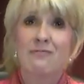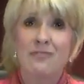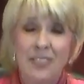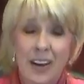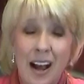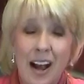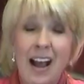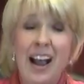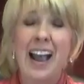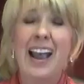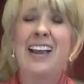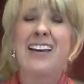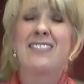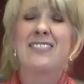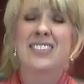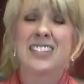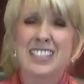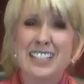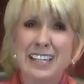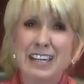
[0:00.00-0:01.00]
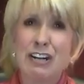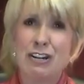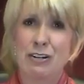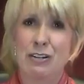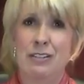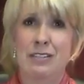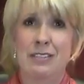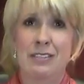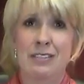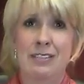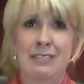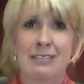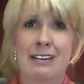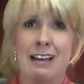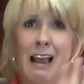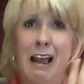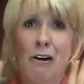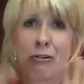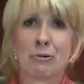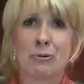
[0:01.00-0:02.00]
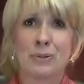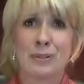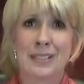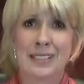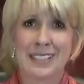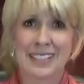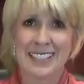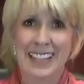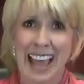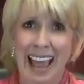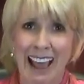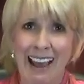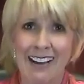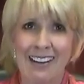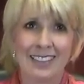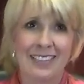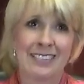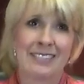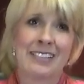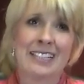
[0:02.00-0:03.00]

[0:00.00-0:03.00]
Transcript: five years. How cool is that?